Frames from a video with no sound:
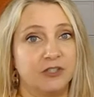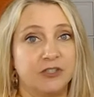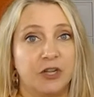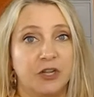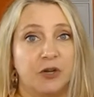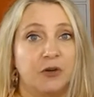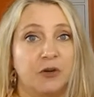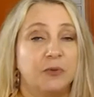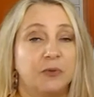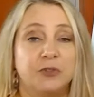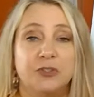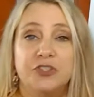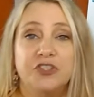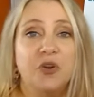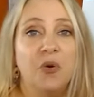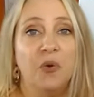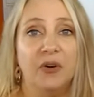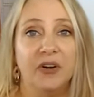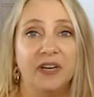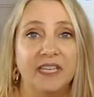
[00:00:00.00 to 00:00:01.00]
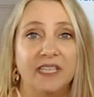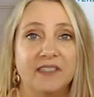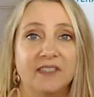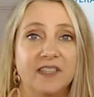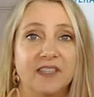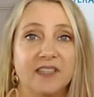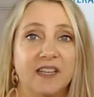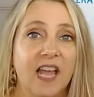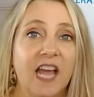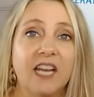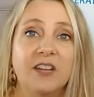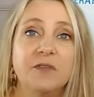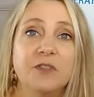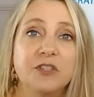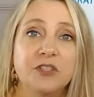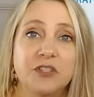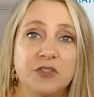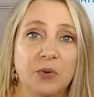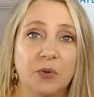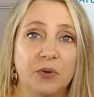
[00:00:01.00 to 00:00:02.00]
So stories, a lot of
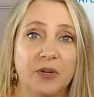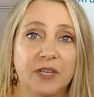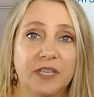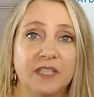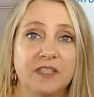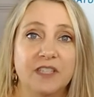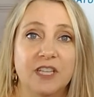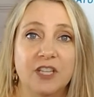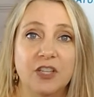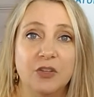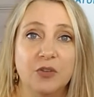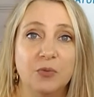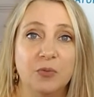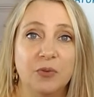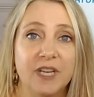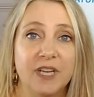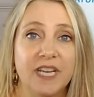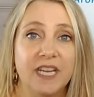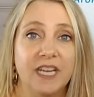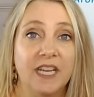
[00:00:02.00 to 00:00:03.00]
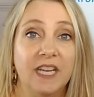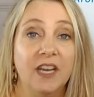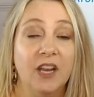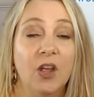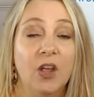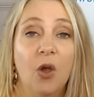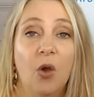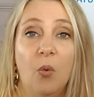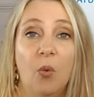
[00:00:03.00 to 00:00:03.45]
the stories that you read